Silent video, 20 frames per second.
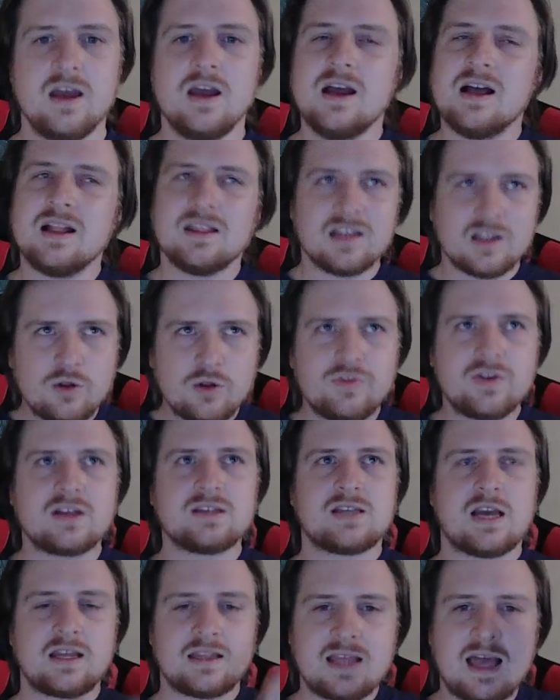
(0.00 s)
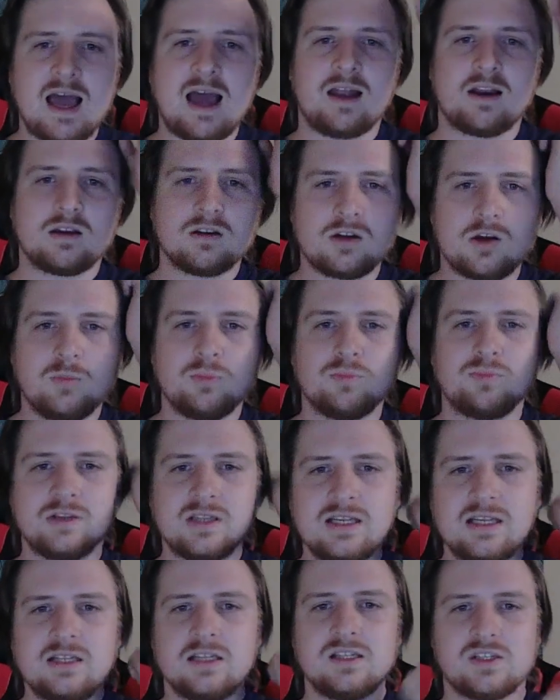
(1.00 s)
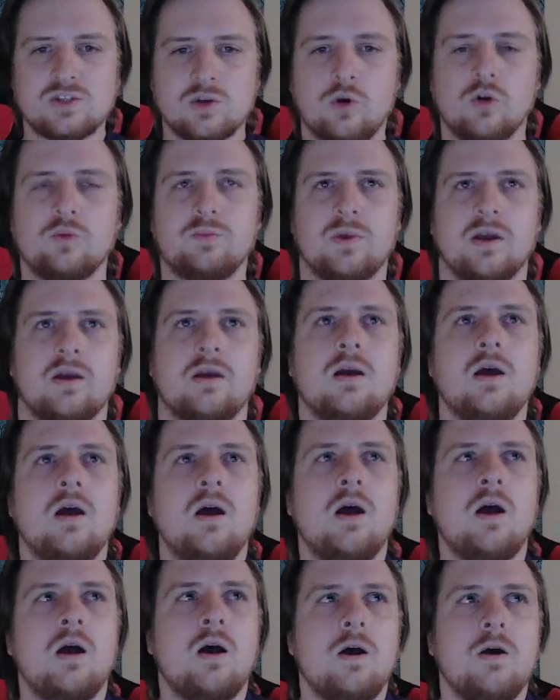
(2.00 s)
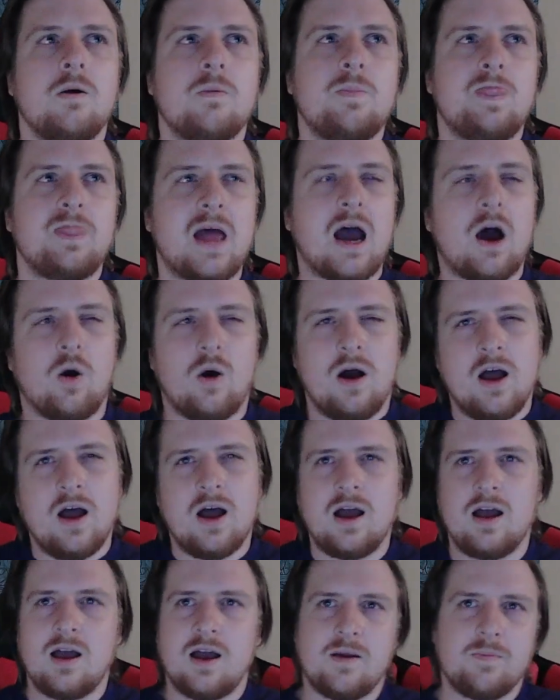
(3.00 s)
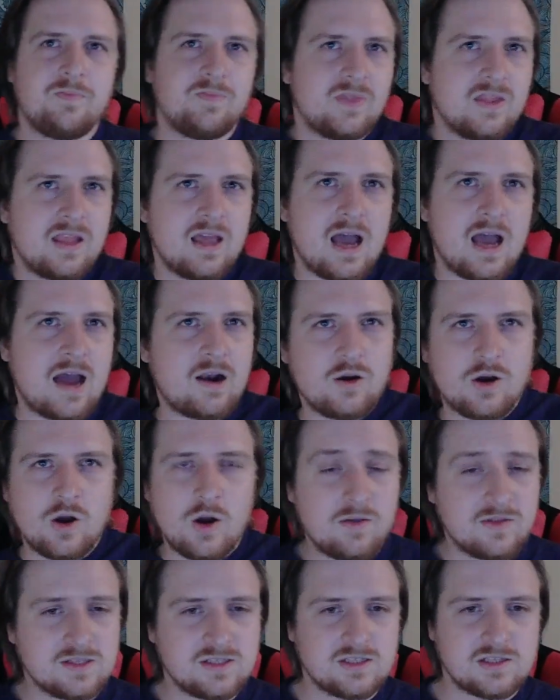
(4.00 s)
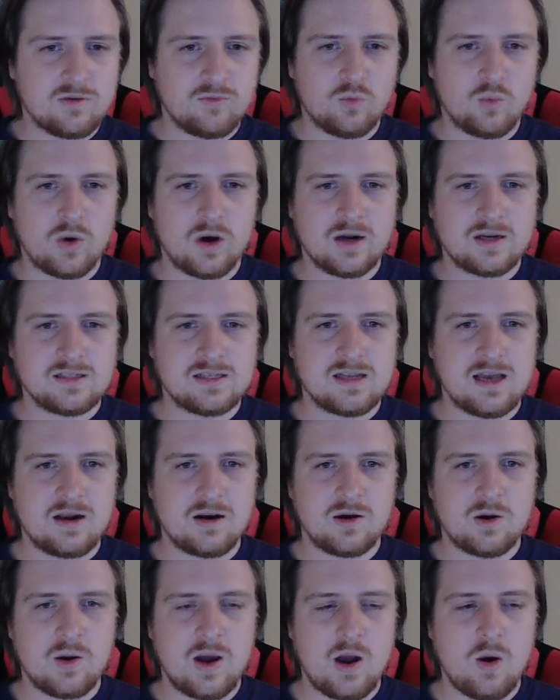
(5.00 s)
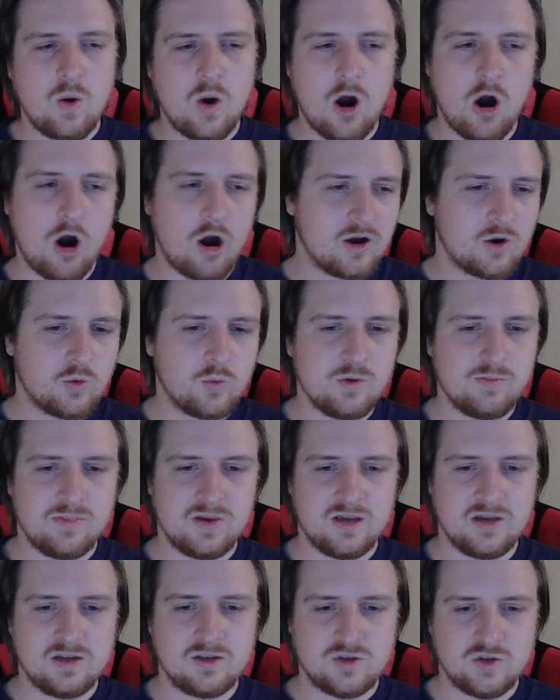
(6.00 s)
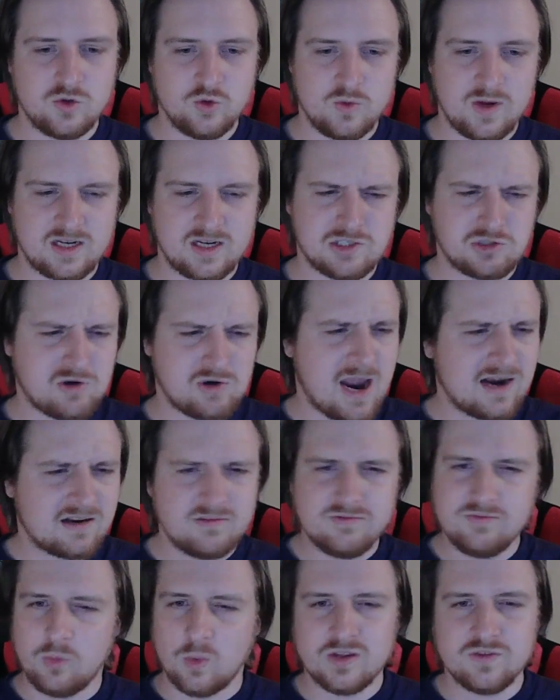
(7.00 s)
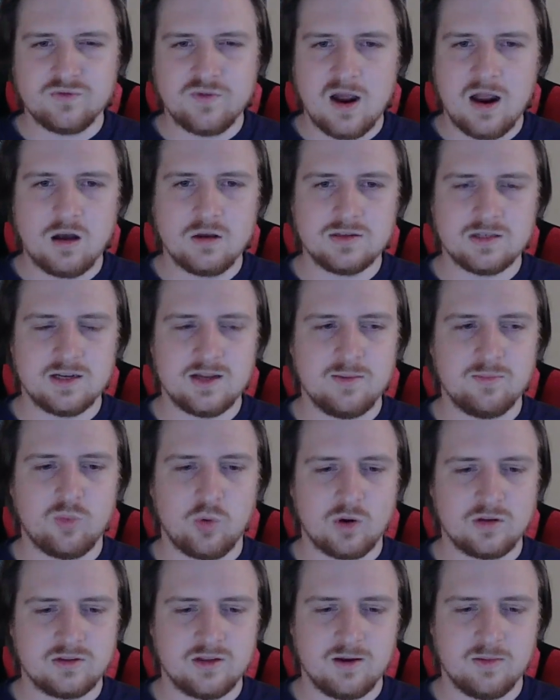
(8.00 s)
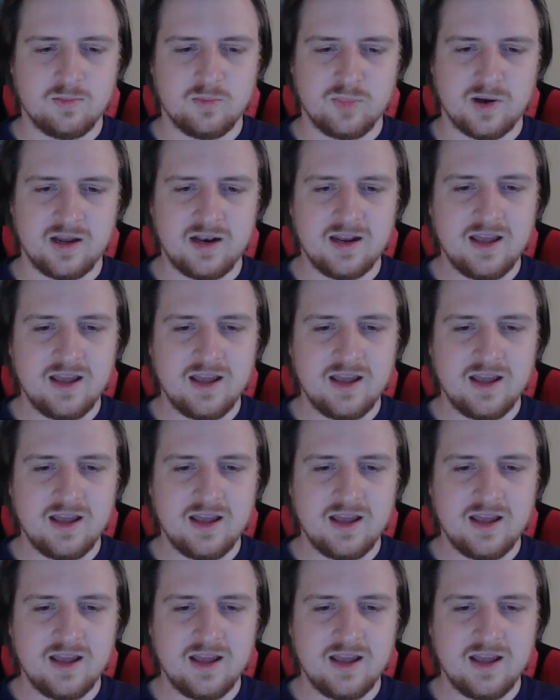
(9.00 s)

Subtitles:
Little things like that completely sold me. Now, I don't know how this stuff works, and I don't know how hard it would be to extract voice files and import them, but